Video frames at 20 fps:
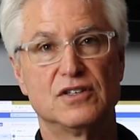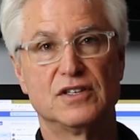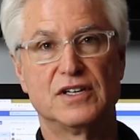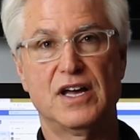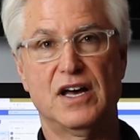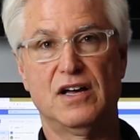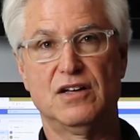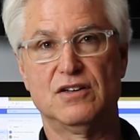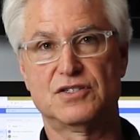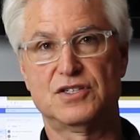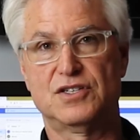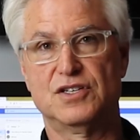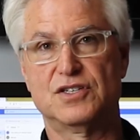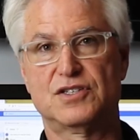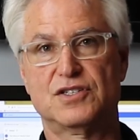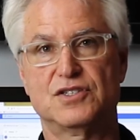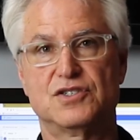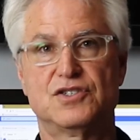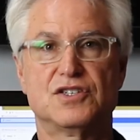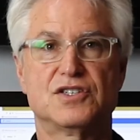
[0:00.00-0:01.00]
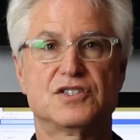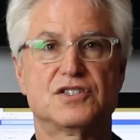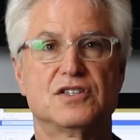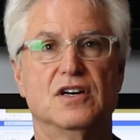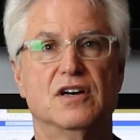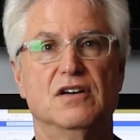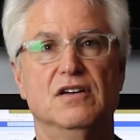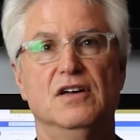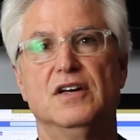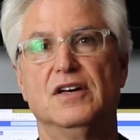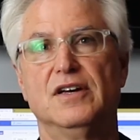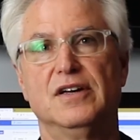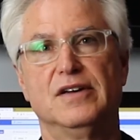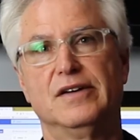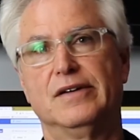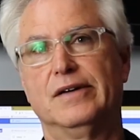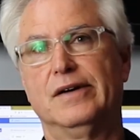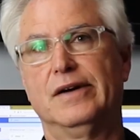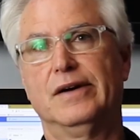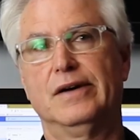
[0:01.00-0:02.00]
analysis. It's just an
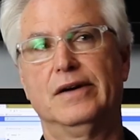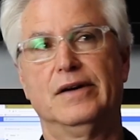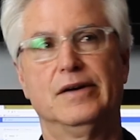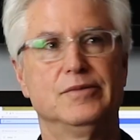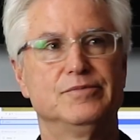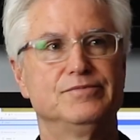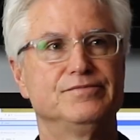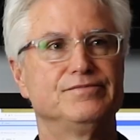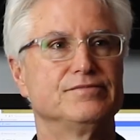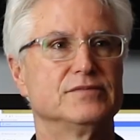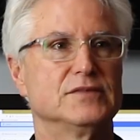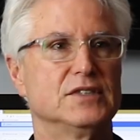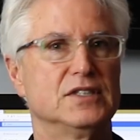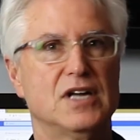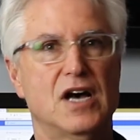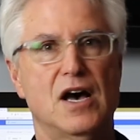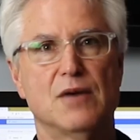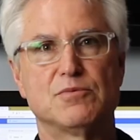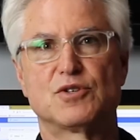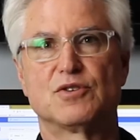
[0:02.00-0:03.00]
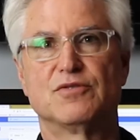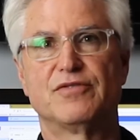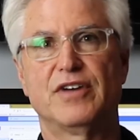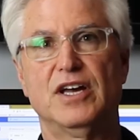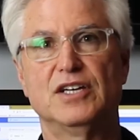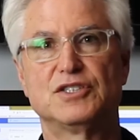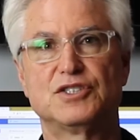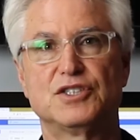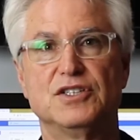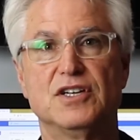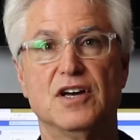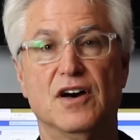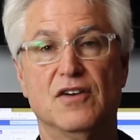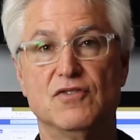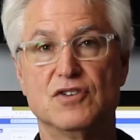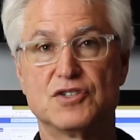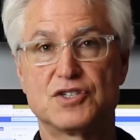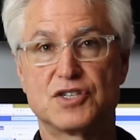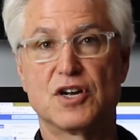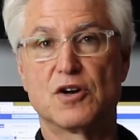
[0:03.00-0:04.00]
observation of
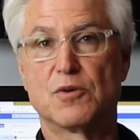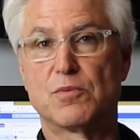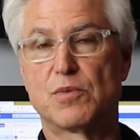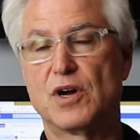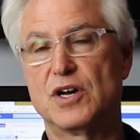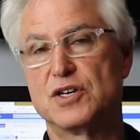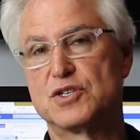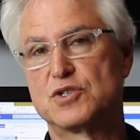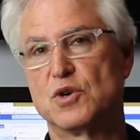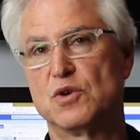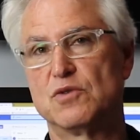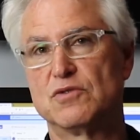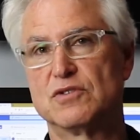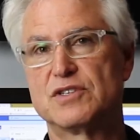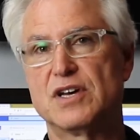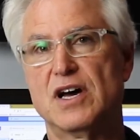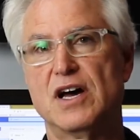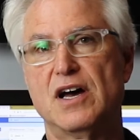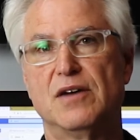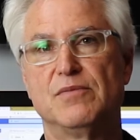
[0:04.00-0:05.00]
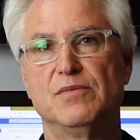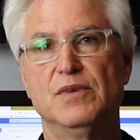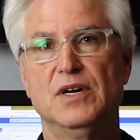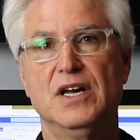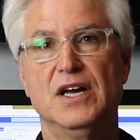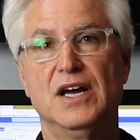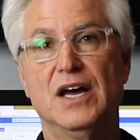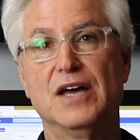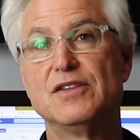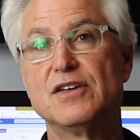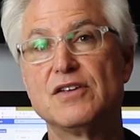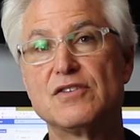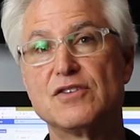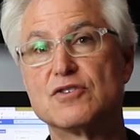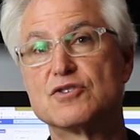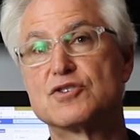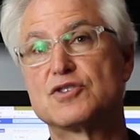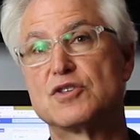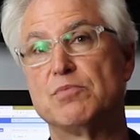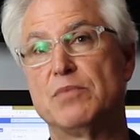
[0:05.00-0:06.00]
the share price over time. And then
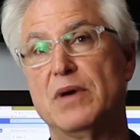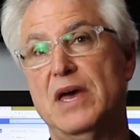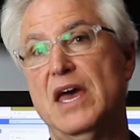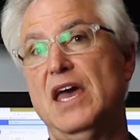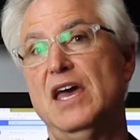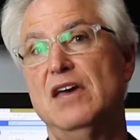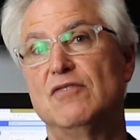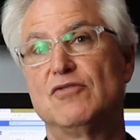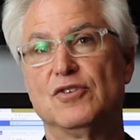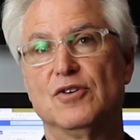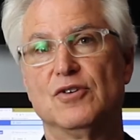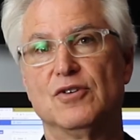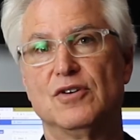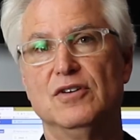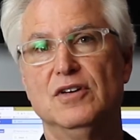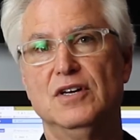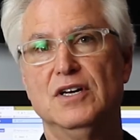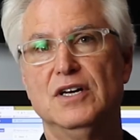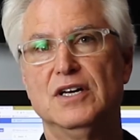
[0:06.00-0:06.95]
there's the behavioral.